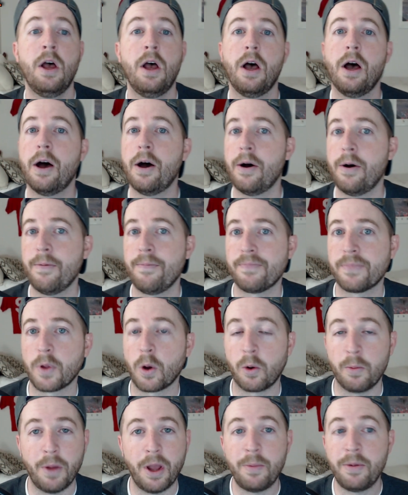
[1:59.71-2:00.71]

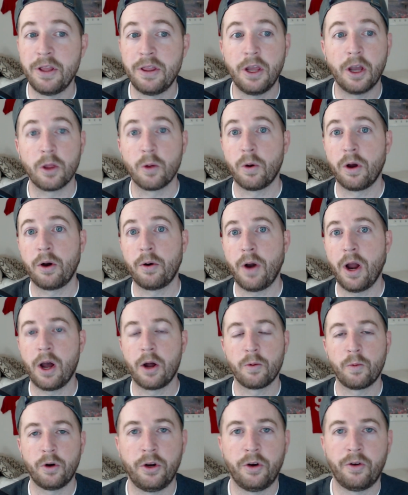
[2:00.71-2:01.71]
Or maybe the other way
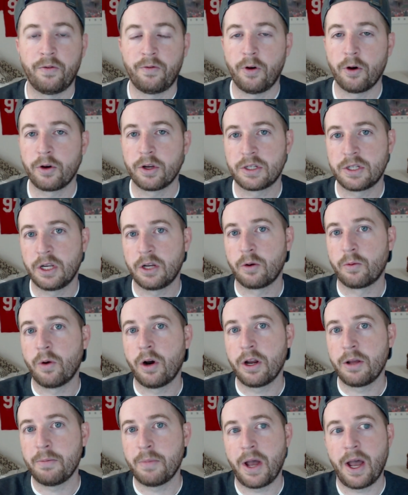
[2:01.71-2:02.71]
around, where focusing a
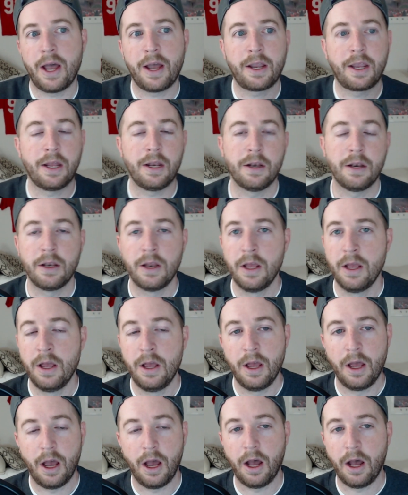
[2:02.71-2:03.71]
running back and
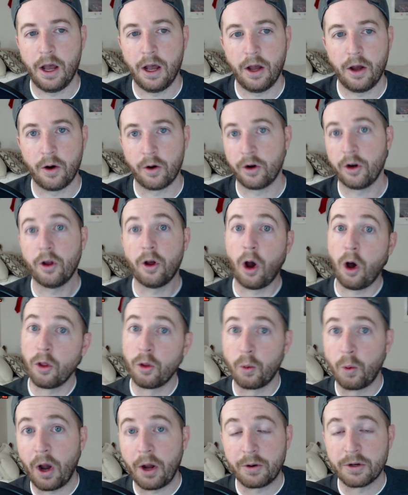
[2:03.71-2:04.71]
or all the
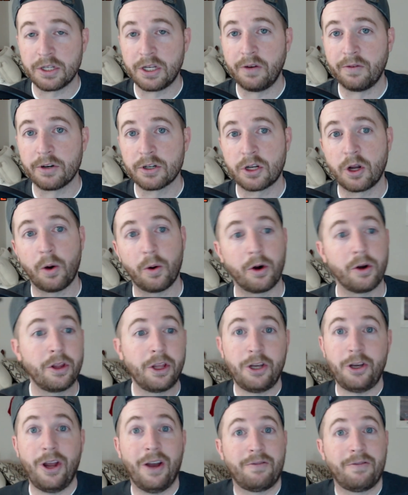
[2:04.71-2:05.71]
wide receivers go early
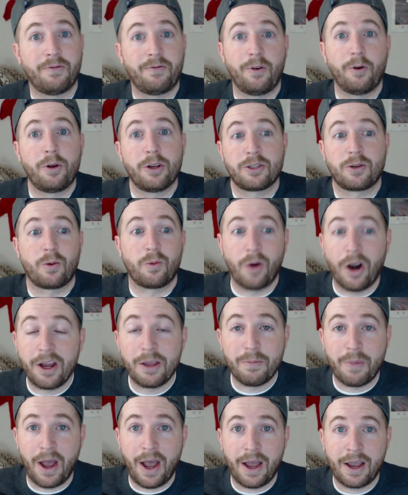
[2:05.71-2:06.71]
and you have to focus a running
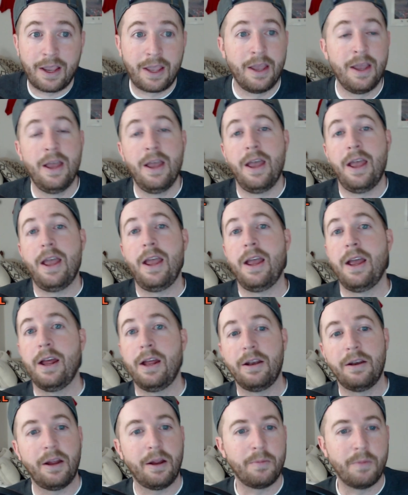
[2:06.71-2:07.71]
back
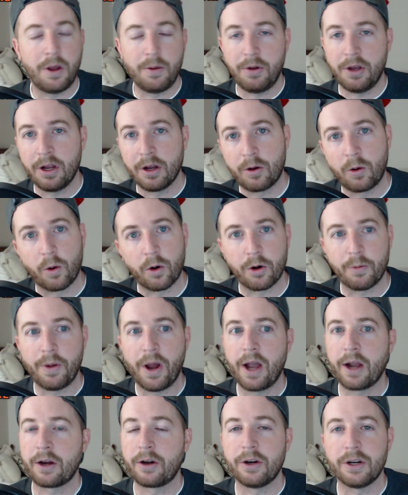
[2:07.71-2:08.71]
and maybe a
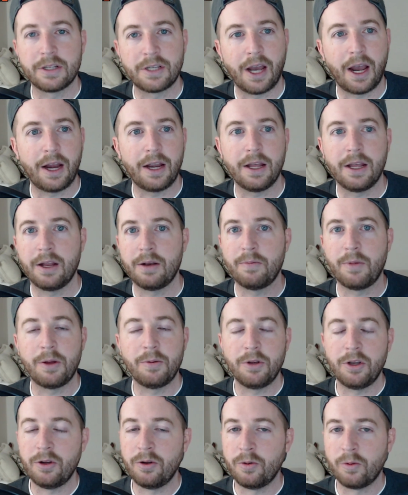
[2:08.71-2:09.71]
quarterback or a tight end.
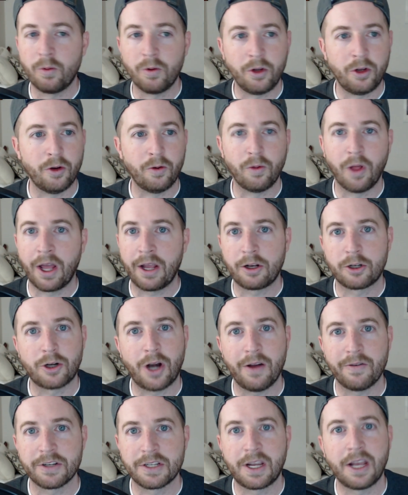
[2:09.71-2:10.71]
Maybe you like
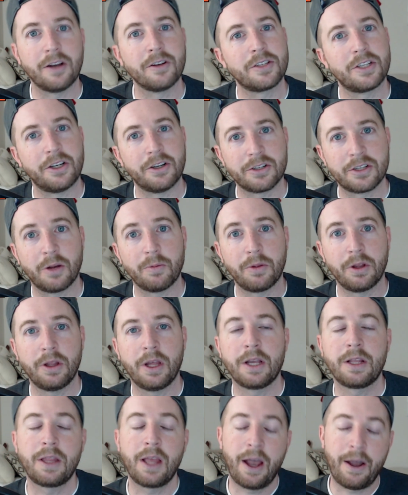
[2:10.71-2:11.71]
Travis Kelce or something
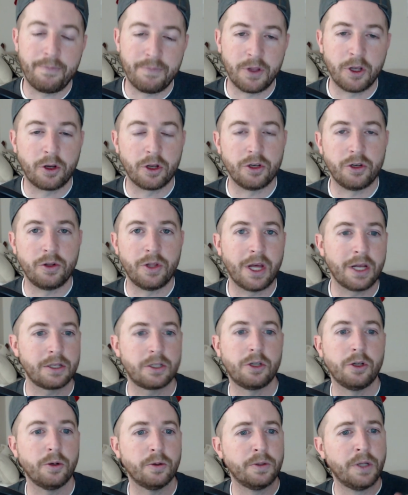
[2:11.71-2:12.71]
like that. You can do that
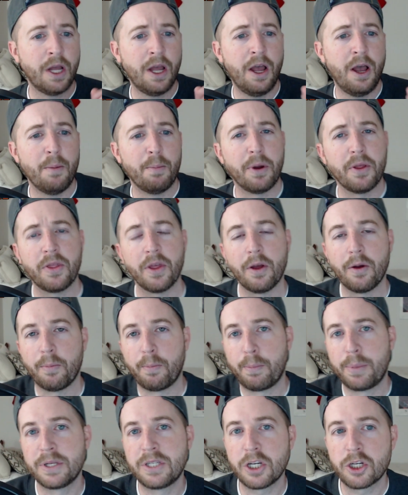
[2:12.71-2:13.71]
too. But
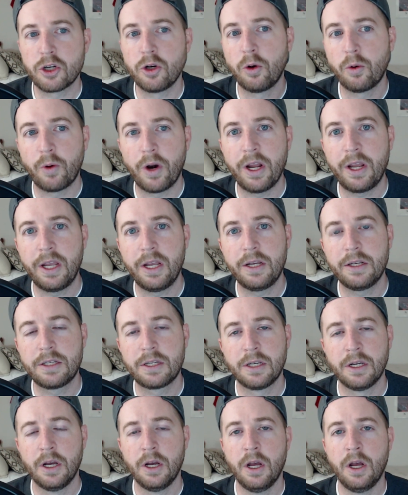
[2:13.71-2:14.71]
positional rankings
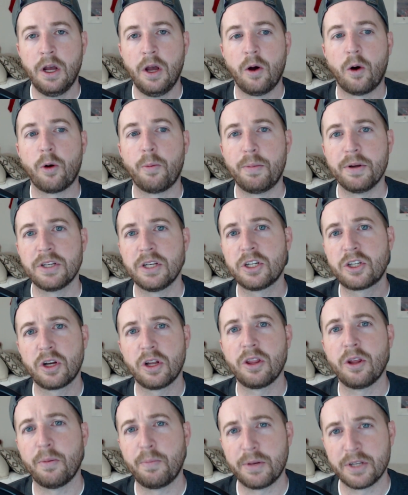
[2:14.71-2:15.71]
or
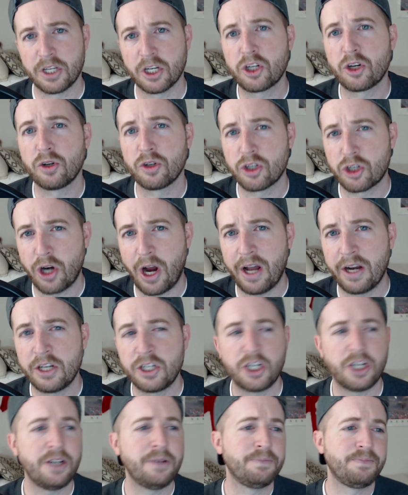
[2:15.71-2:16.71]
the positional
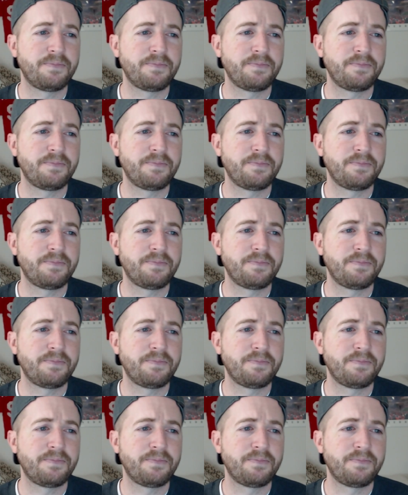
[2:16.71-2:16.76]
strategy,